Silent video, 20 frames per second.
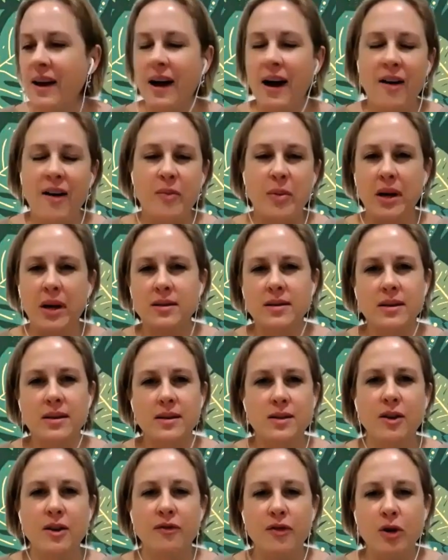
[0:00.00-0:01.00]
I've been listening
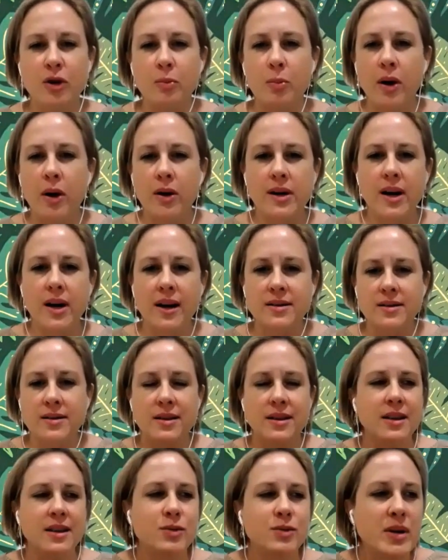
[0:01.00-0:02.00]
to a few podcasts and
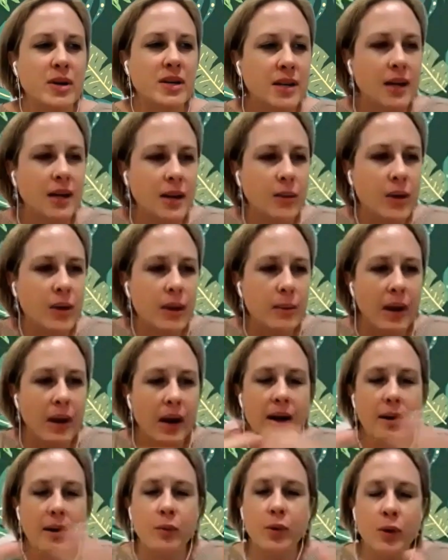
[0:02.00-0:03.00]
things recently where they'll be
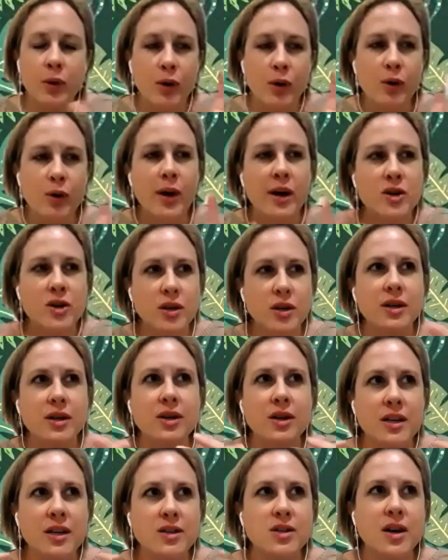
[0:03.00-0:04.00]
like, well, no, actually you
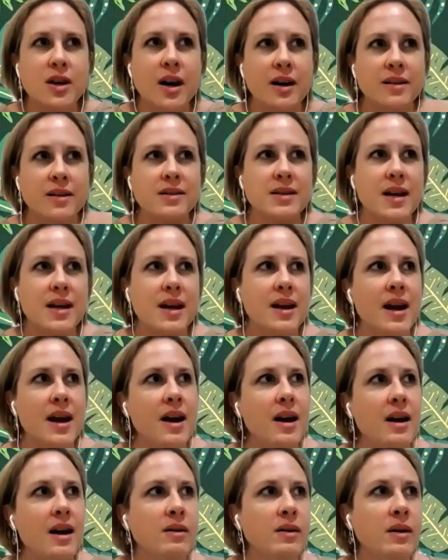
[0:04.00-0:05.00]
need to understand
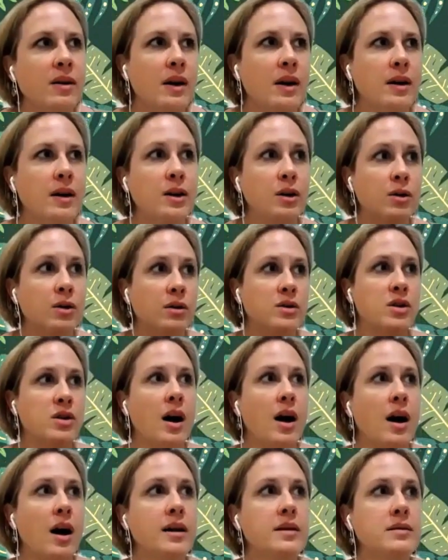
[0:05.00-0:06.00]
how your
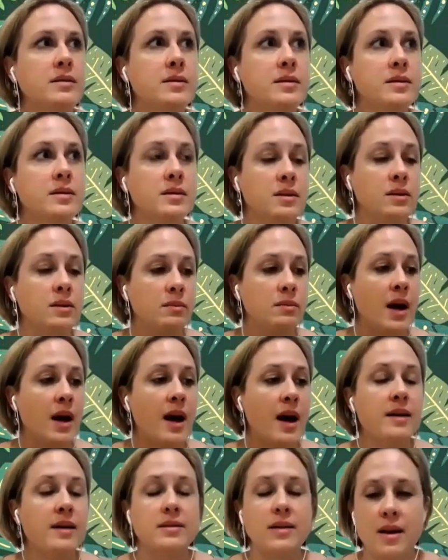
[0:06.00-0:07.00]
entire system
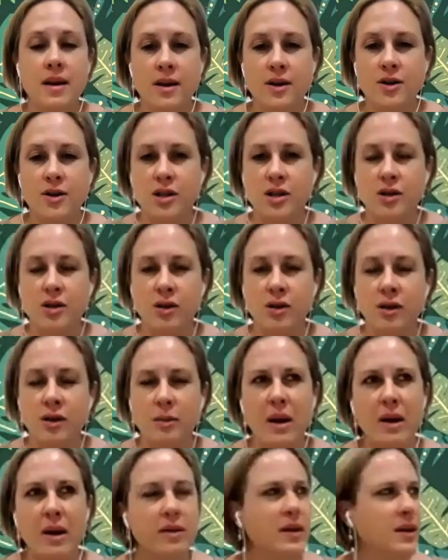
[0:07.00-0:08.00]
has energy during the month.